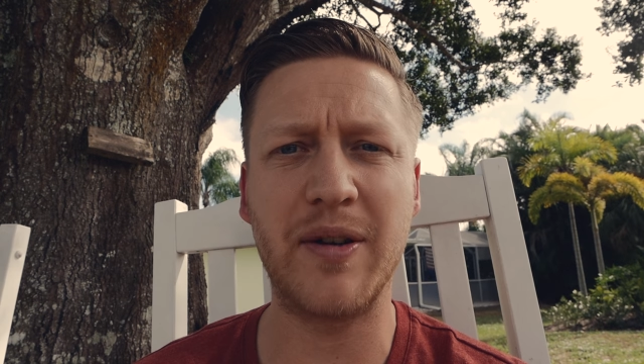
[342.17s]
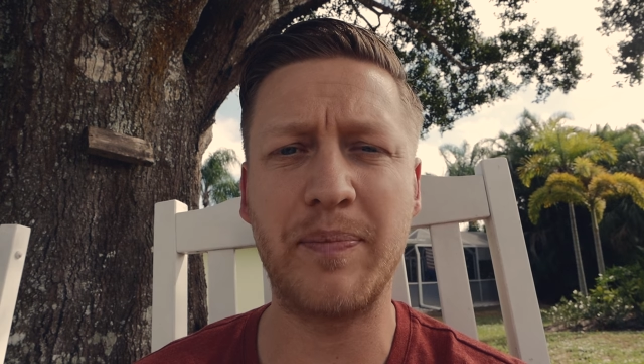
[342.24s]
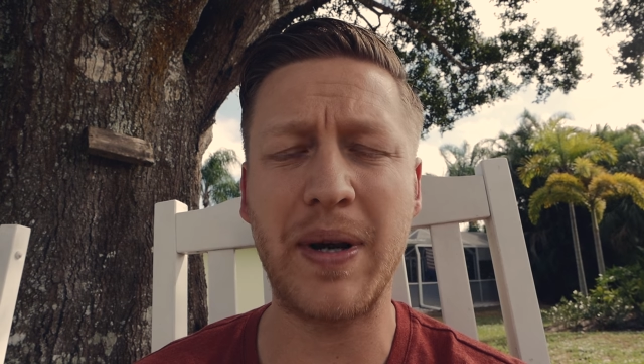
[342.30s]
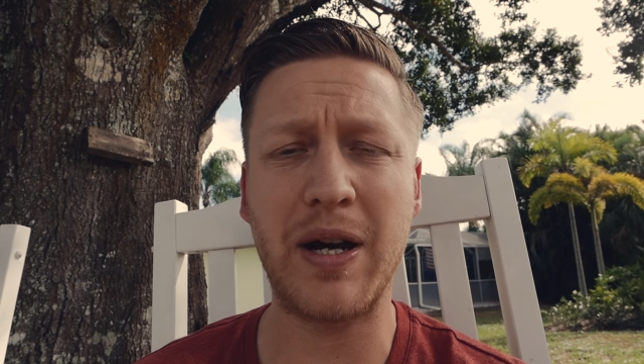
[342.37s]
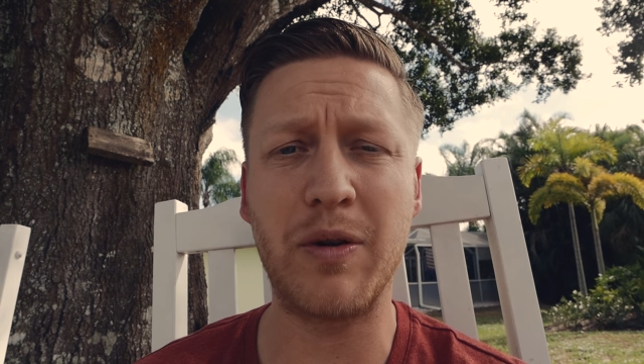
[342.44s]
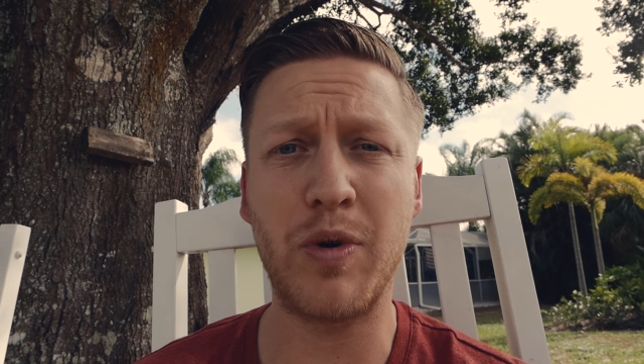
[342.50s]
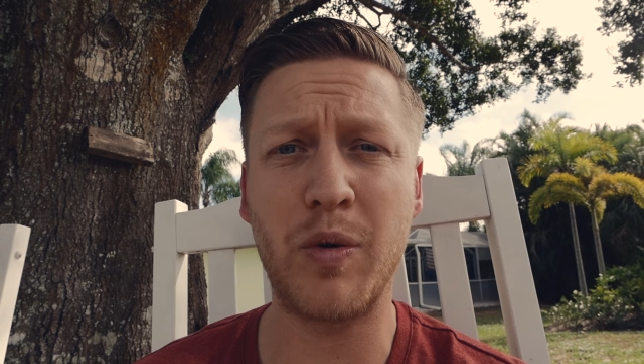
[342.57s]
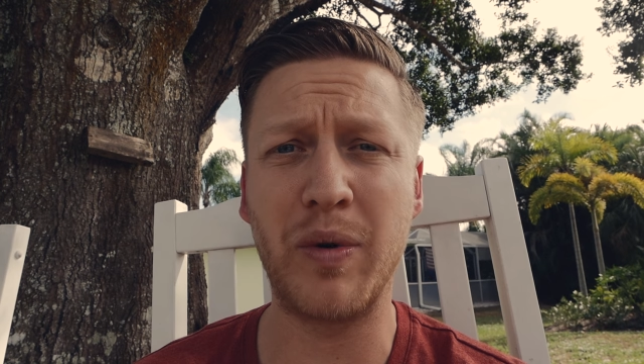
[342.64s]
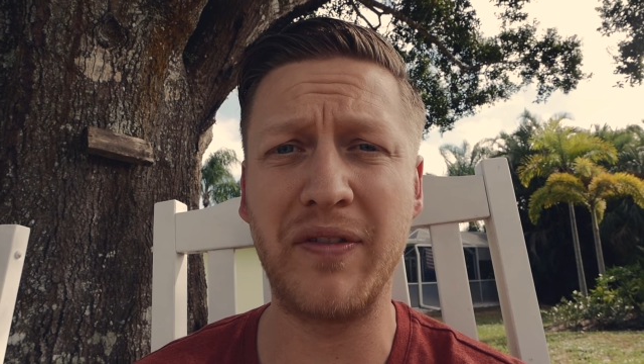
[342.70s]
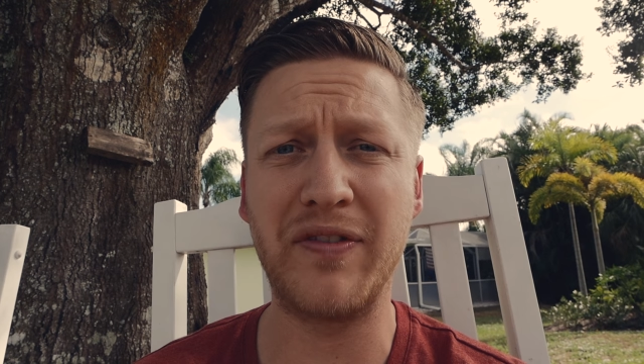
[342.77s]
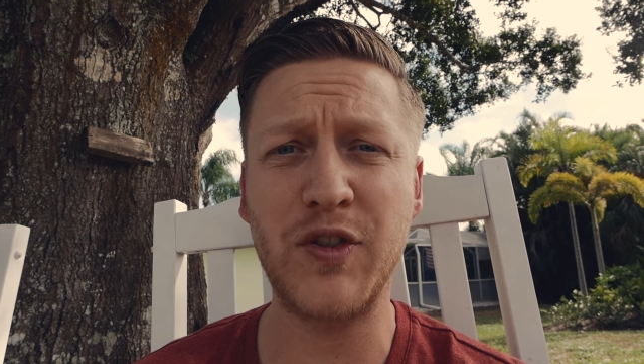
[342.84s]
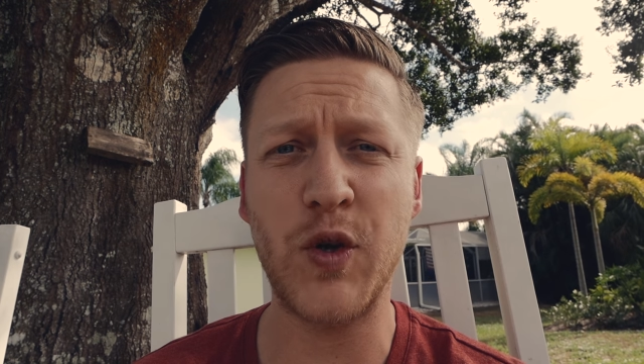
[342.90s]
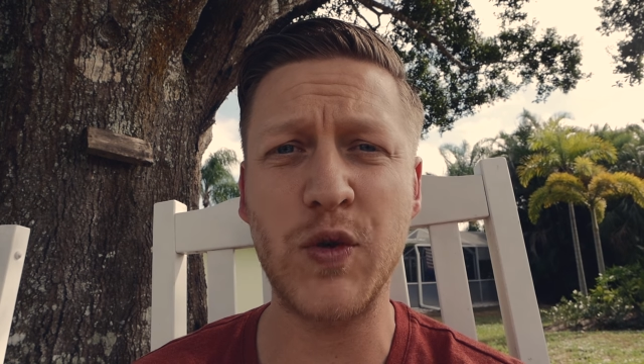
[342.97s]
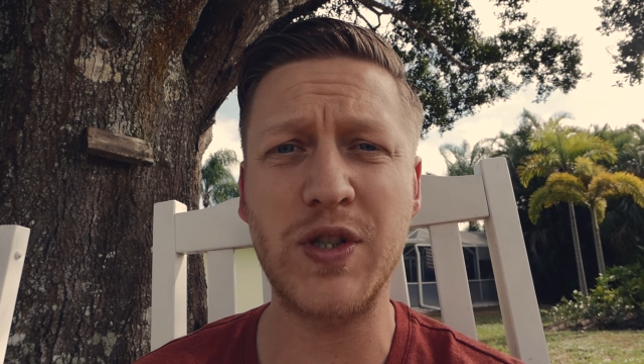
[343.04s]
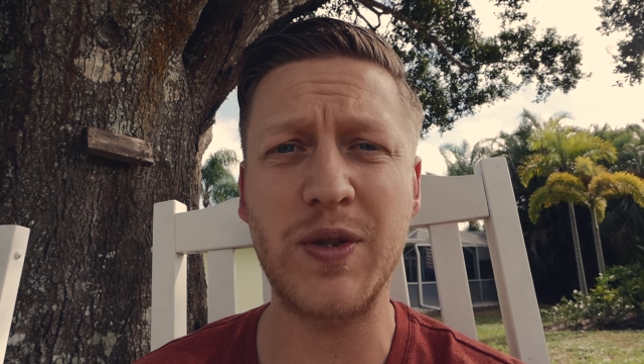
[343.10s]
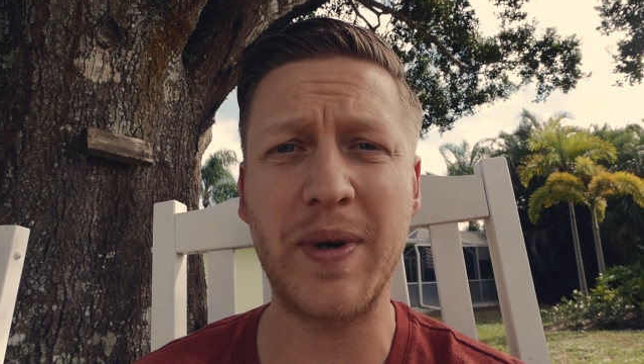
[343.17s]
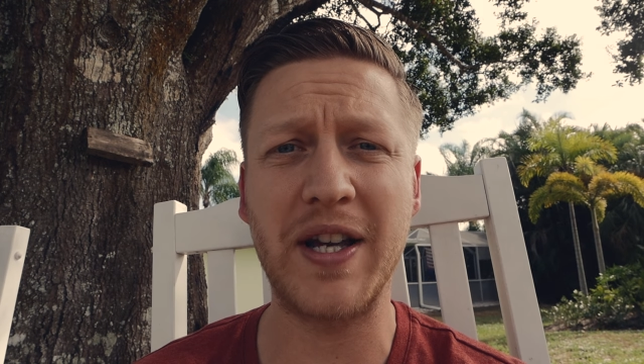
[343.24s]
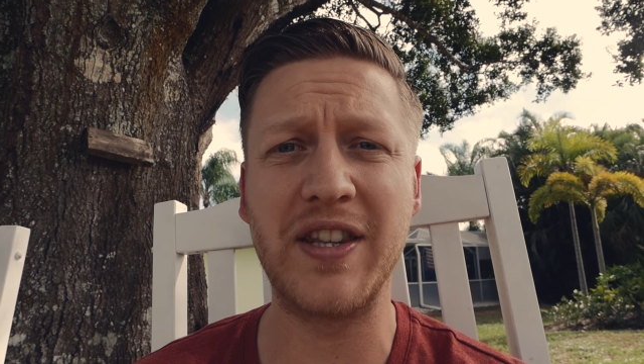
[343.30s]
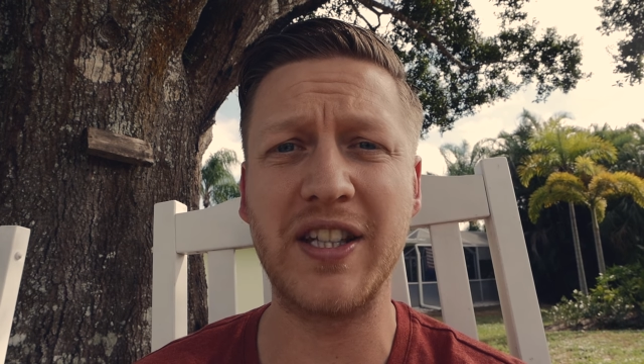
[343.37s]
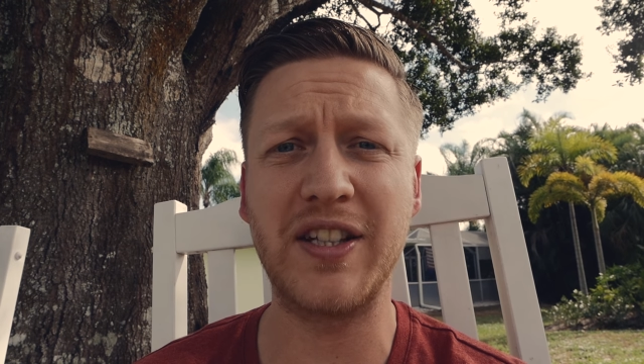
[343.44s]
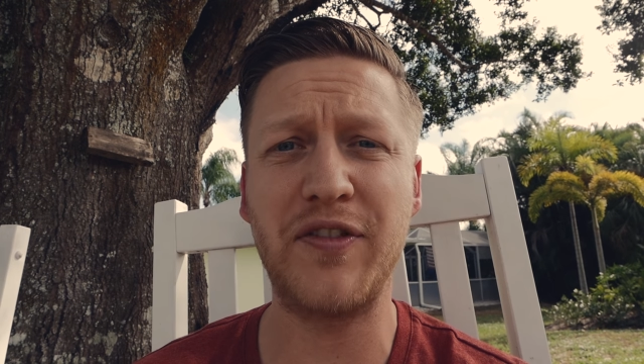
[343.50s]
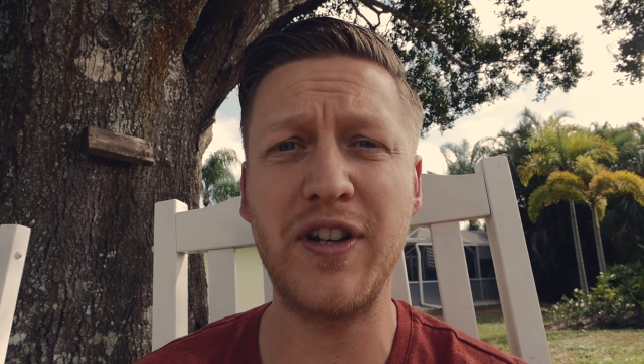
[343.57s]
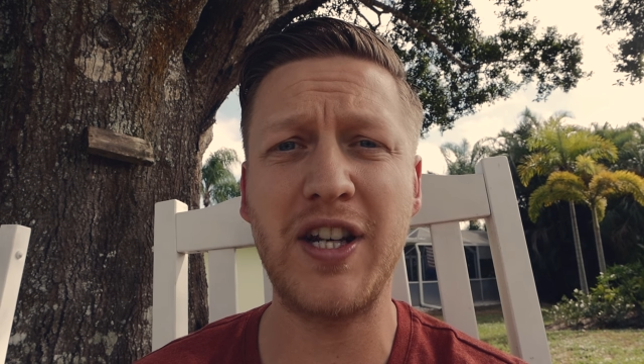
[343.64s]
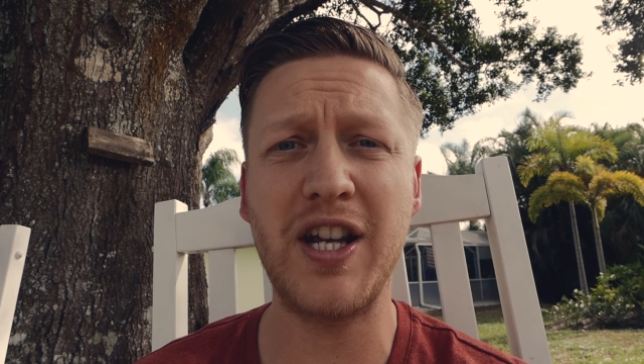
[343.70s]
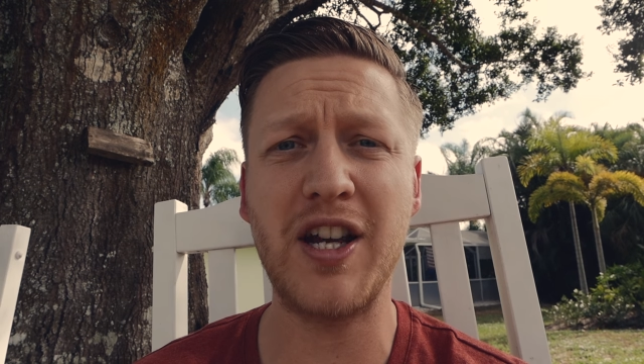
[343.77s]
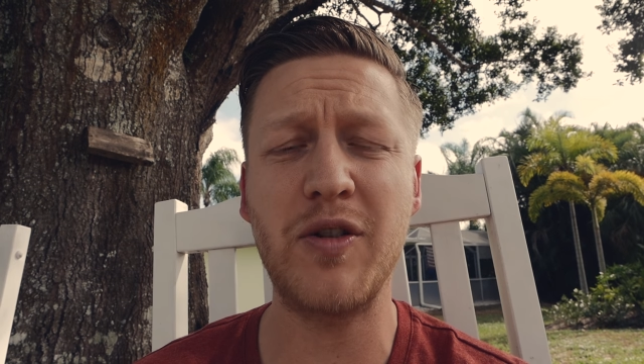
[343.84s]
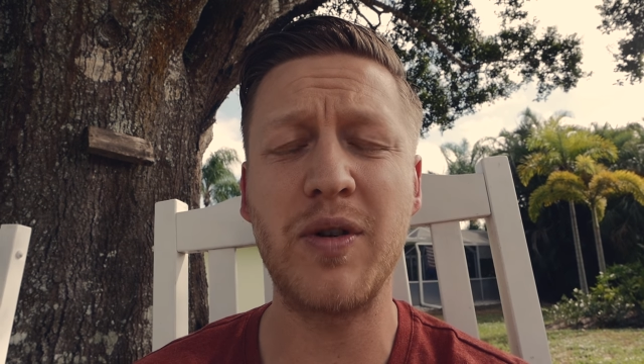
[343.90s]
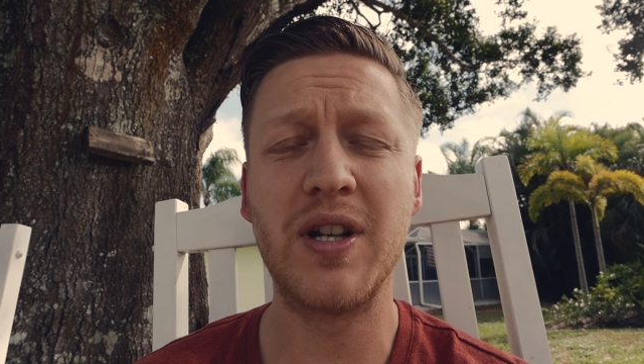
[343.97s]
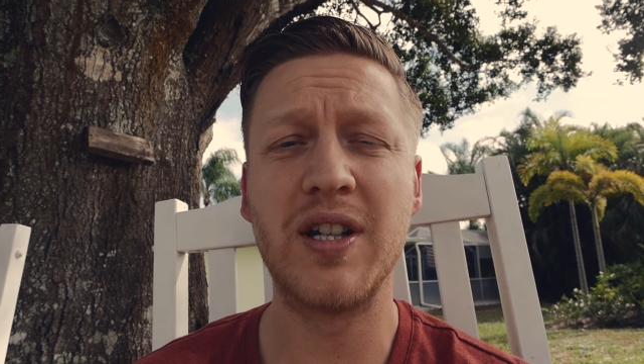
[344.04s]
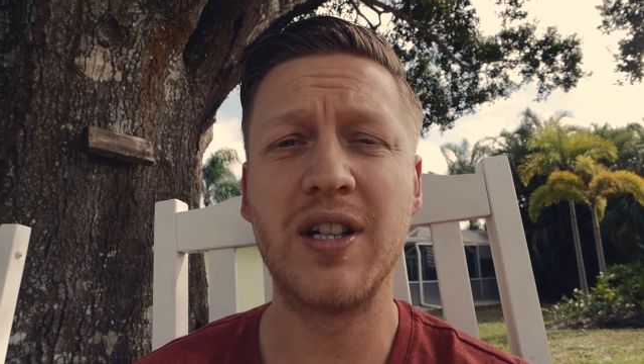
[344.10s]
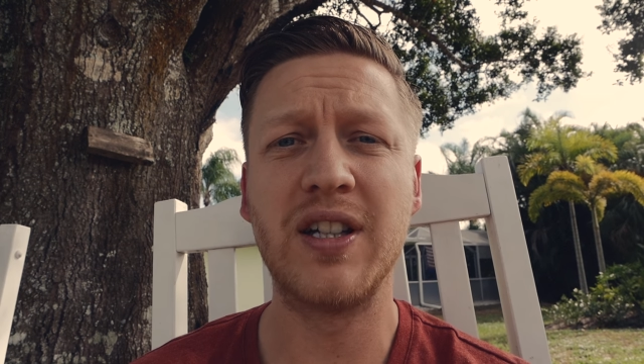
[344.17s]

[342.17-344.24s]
about what we've talked about in this video.